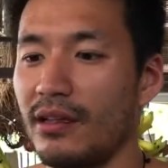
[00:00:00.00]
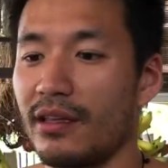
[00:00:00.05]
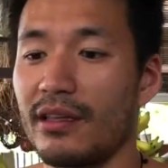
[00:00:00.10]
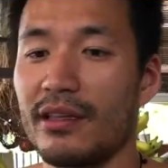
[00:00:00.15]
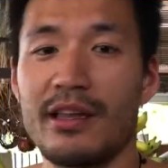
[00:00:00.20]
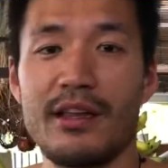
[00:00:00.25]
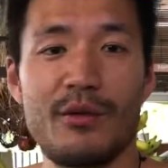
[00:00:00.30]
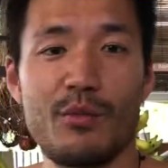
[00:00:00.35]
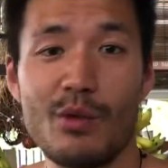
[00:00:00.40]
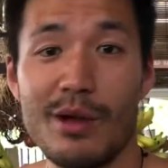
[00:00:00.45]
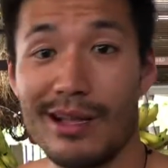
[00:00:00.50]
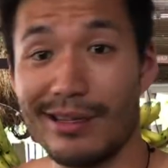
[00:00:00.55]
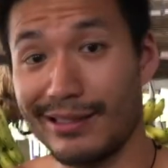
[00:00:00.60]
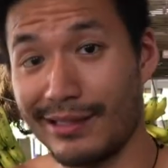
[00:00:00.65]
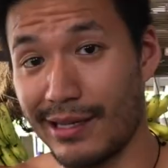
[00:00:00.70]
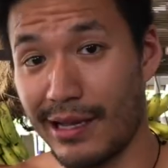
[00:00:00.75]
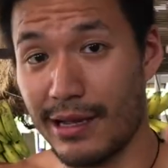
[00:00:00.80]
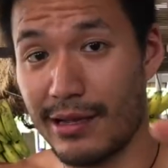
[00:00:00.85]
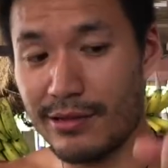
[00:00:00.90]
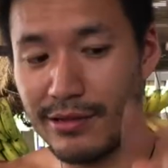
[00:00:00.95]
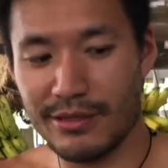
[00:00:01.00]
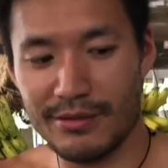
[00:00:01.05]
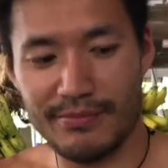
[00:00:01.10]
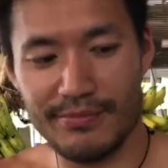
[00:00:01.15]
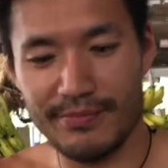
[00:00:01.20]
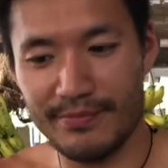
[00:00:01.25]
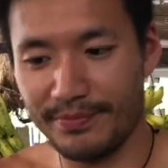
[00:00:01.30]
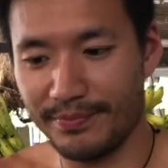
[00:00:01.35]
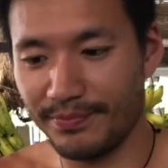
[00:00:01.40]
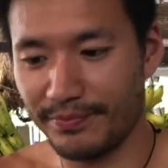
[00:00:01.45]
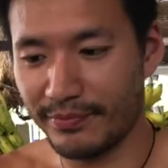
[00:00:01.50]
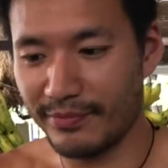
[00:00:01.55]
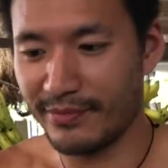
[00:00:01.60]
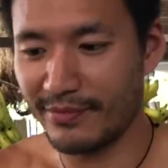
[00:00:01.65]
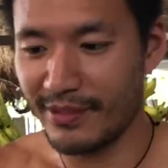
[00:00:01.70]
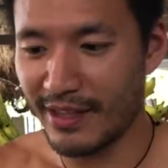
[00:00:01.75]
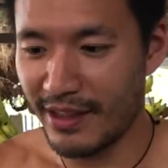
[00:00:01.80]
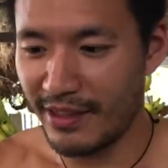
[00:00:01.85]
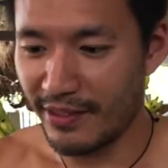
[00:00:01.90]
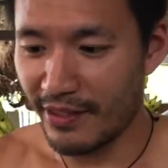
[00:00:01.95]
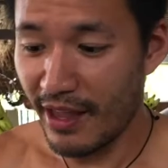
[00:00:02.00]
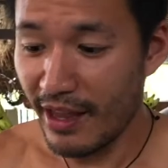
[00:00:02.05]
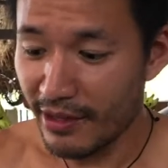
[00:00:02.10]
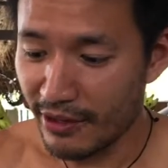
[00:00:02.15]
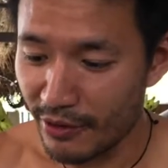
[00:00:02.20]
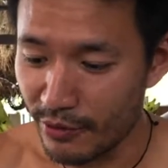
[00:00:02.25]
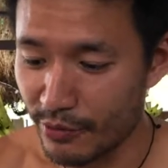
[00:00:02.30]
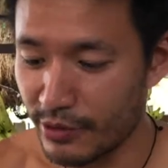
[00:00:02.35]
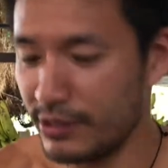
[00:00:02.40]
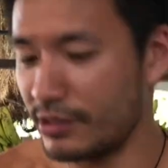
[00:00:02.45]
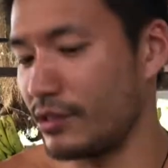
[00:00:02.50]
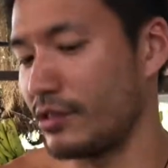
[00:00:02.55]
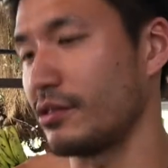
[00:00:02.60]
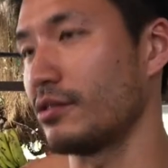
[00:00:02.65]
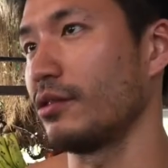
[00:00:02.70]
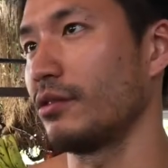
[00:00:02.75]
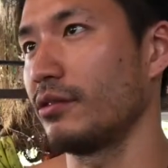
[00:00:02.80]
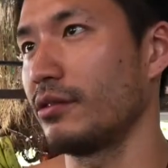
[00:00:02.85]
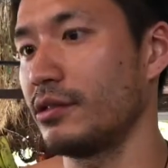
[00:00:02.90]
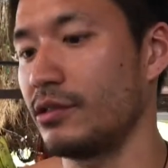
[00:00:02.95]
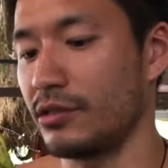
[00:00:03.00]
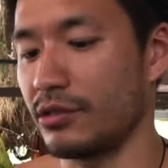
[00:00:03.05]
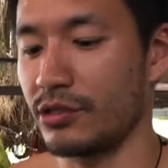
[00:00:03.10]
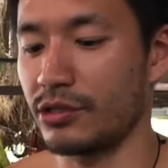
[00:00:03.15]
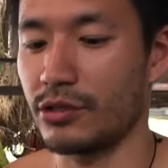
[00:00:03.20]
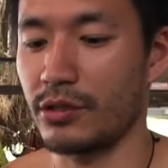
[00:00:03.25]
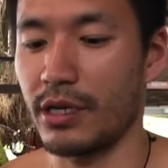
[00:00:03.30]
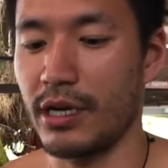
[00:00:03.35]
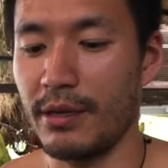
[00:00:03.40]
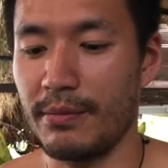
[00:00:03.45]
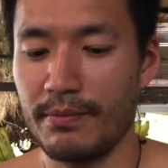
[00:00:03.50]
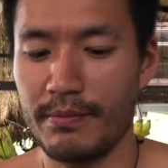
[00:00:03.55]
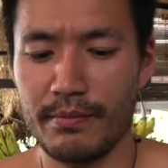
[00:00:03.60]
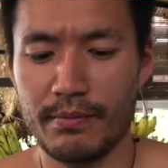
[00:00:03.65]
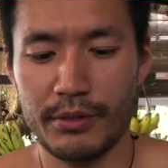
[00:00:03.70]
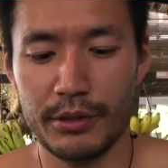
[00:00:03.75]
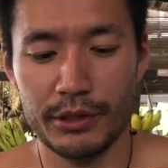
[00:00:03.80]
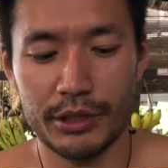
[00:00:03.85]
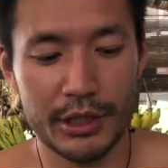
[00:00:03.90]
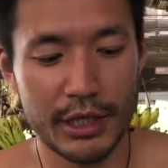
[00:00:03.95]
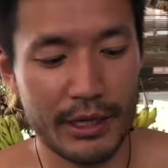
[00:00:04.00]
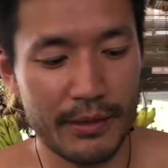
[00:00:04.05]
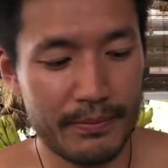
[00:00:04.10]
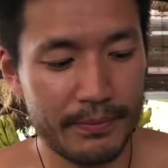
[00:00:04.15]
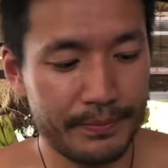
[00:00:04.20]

Quinoa salad. Thank you. This looks great. Appreciate it.